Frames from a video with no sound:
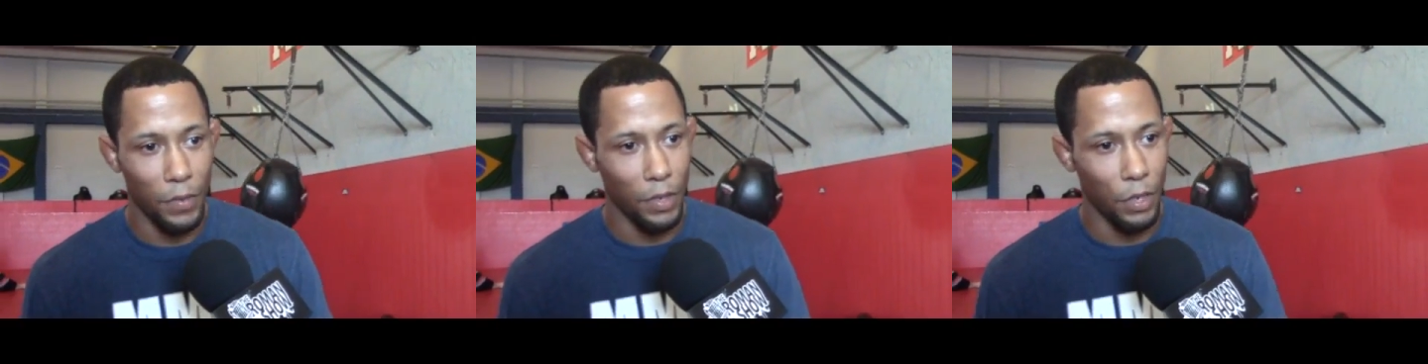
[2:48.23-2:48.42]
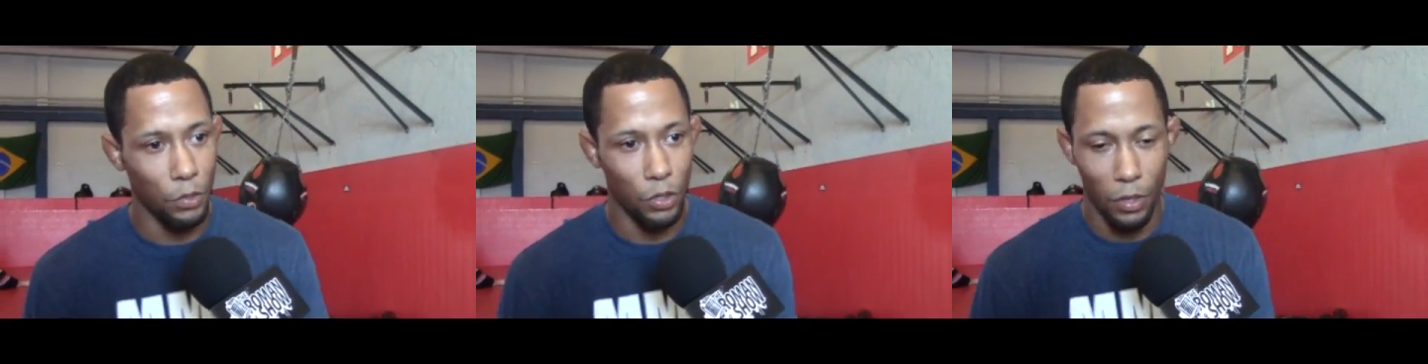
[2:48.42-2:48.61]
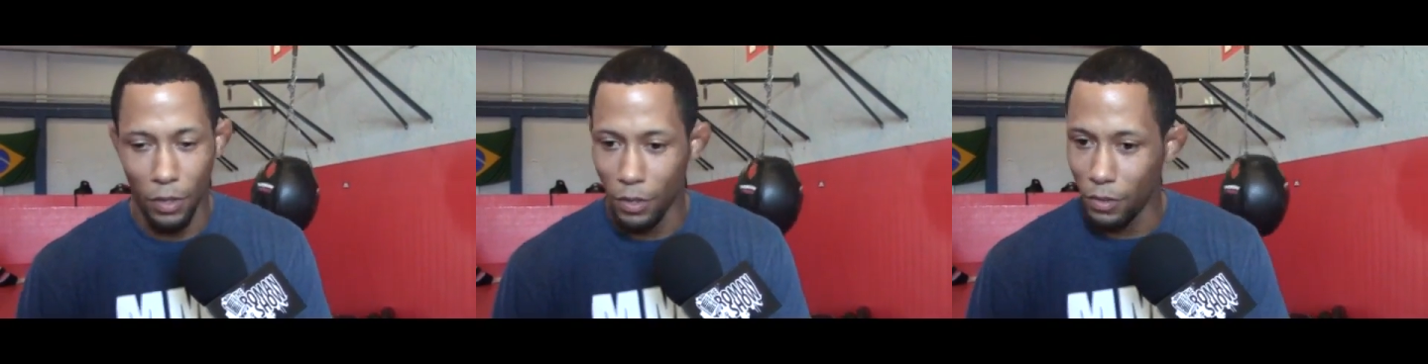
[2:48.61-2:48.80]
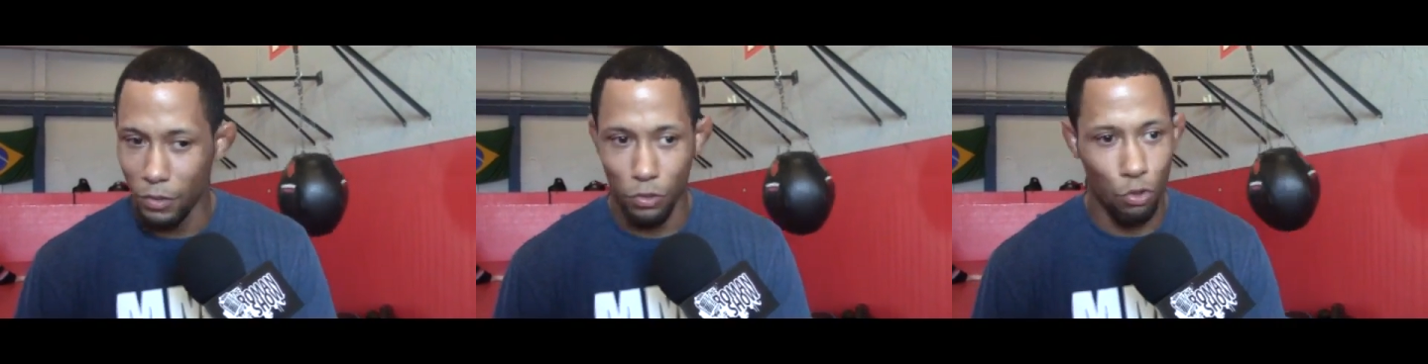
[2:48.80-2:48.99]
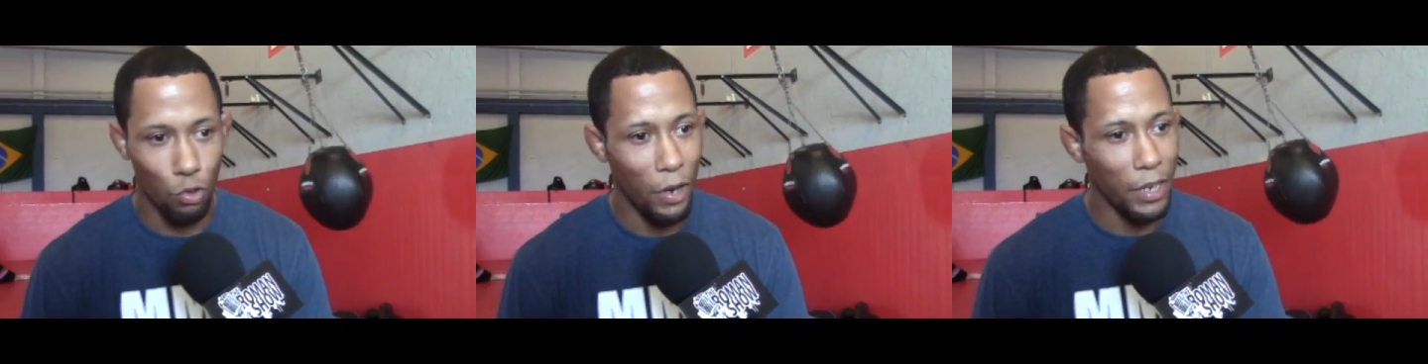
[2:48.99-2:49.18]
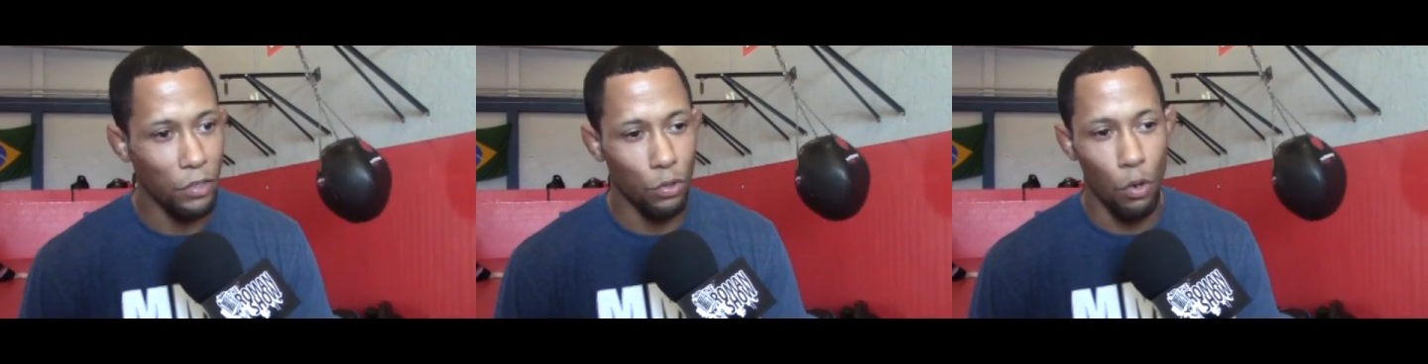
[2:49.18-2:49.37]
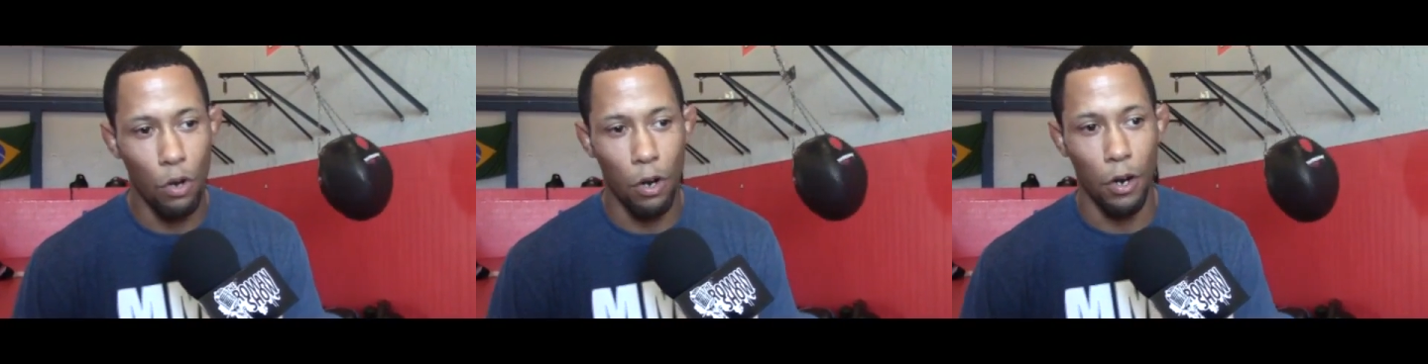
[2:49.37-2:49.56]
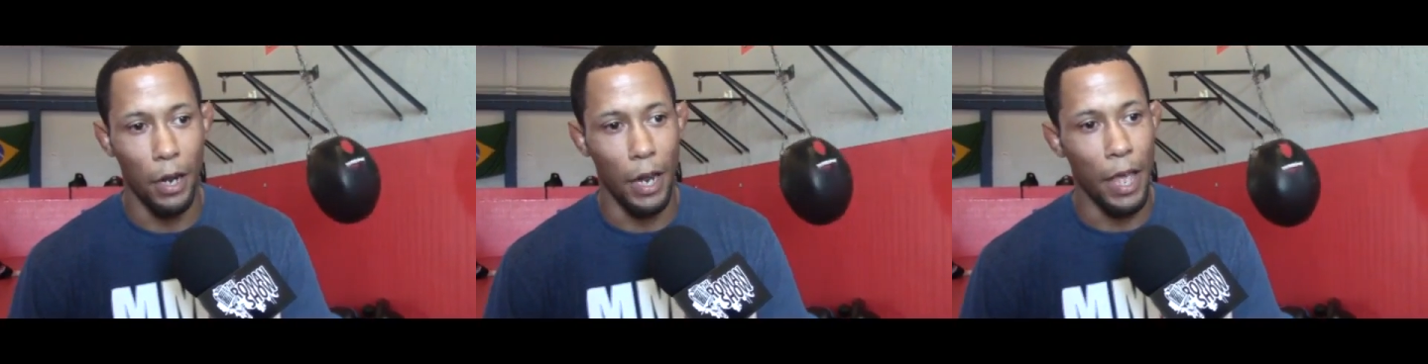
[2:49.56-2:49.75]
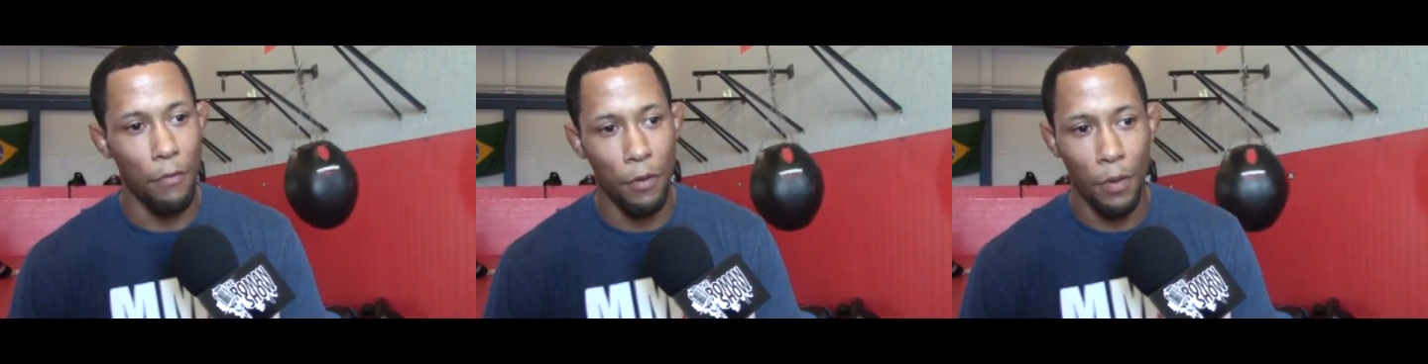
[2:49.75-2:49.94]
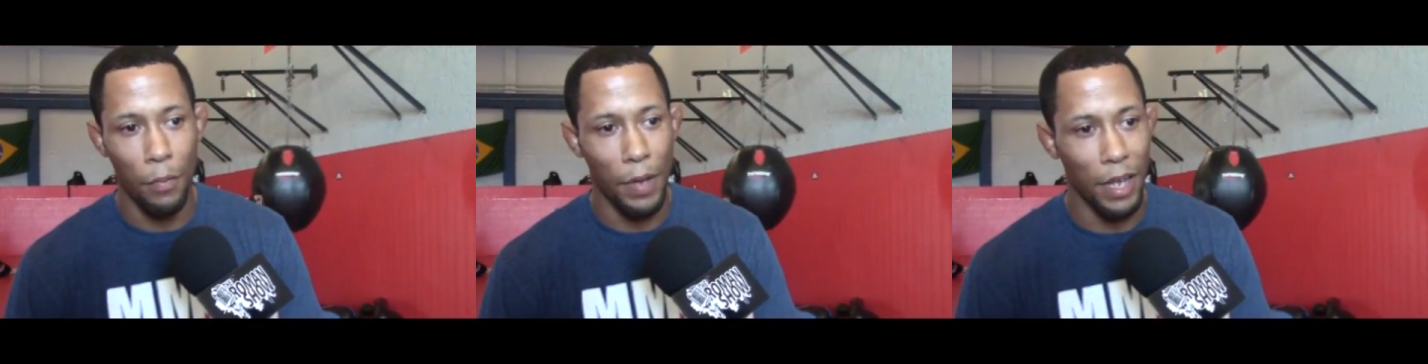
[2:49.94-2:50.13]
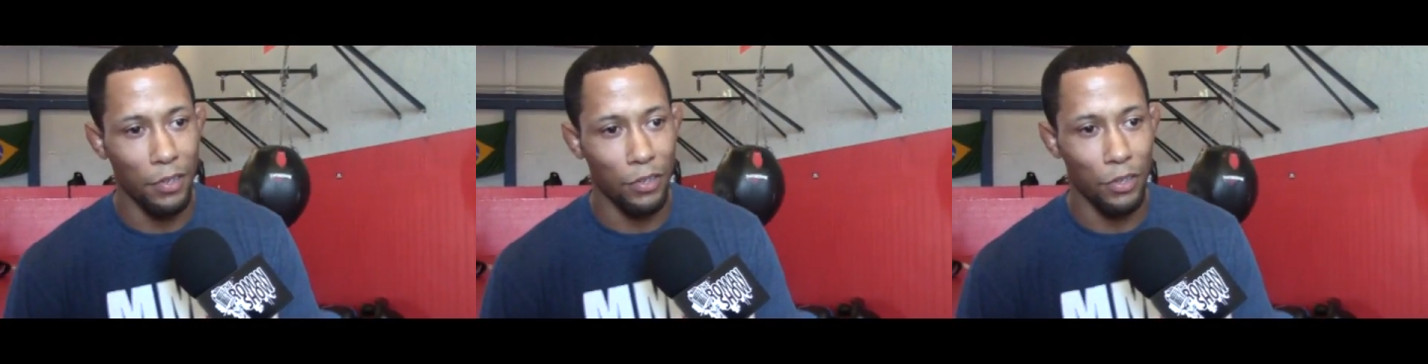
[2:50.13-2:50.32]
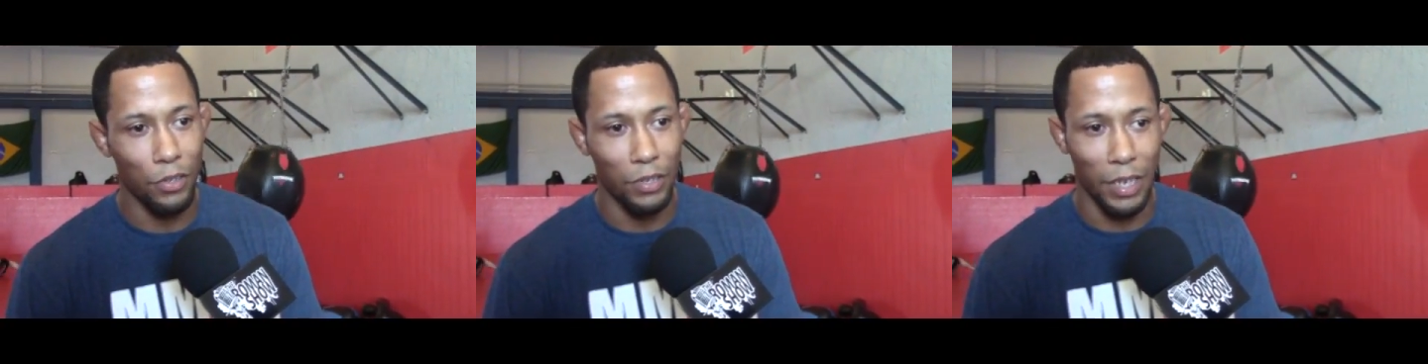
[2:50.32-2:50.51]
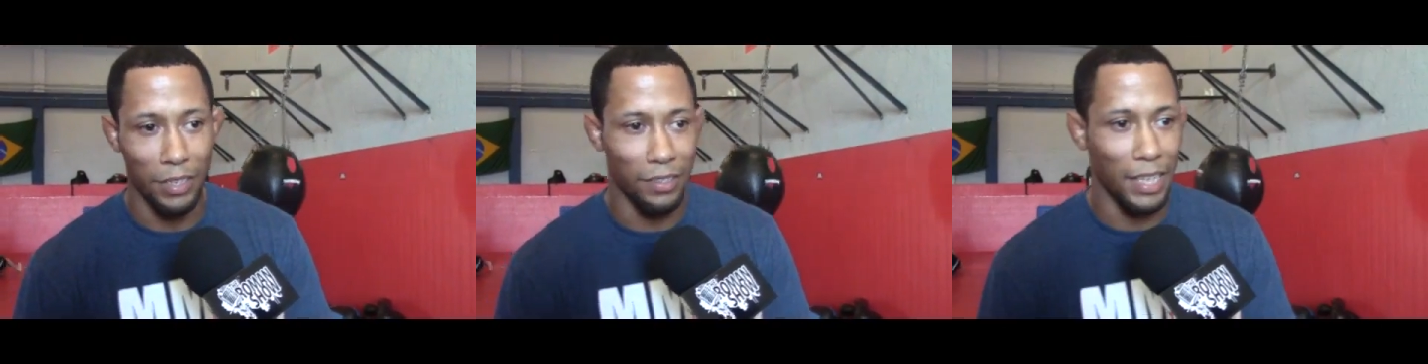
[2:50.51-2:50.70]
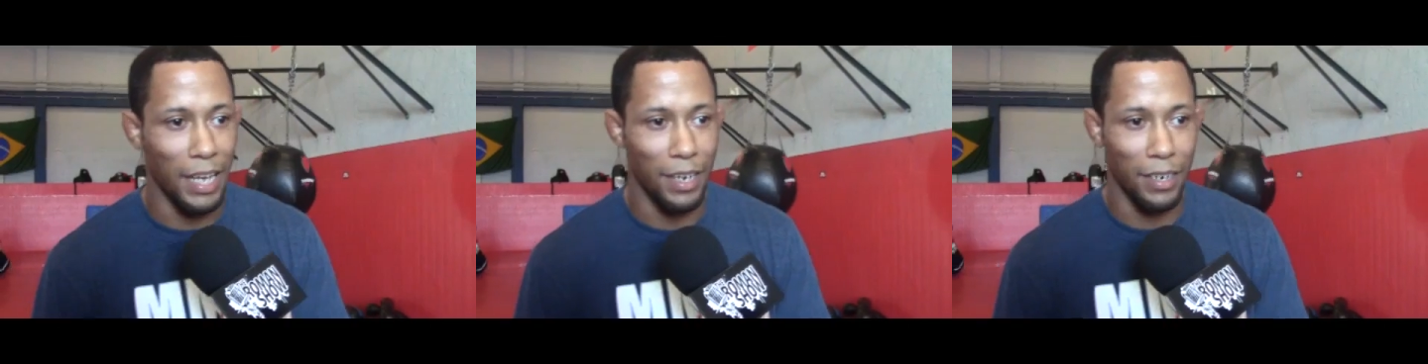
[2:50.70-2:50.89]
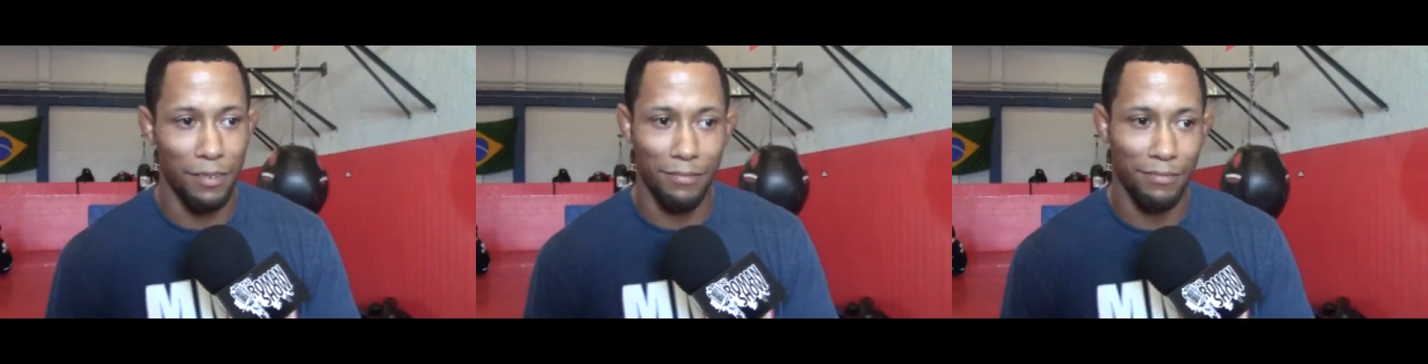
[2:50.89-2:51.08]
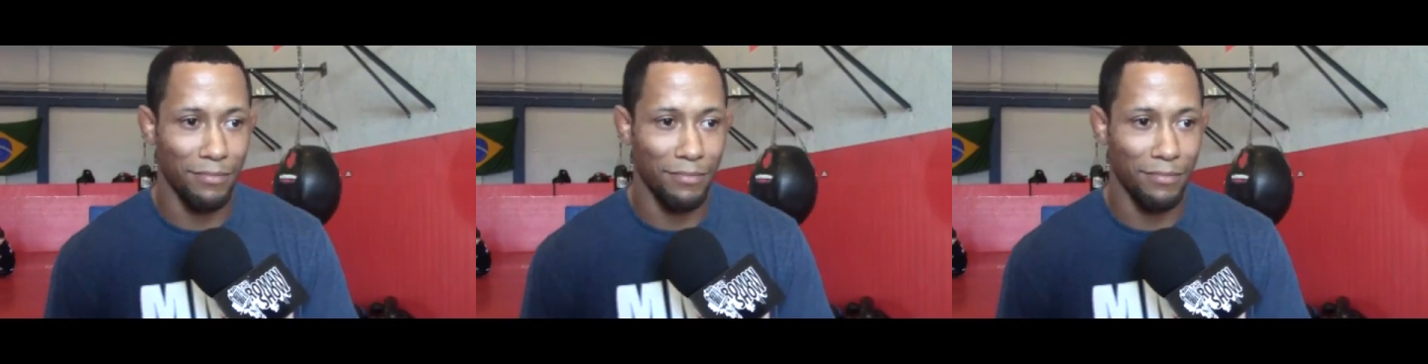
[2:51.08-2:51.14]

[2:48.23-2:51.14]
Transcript: To train so hard. M M A Masters is not,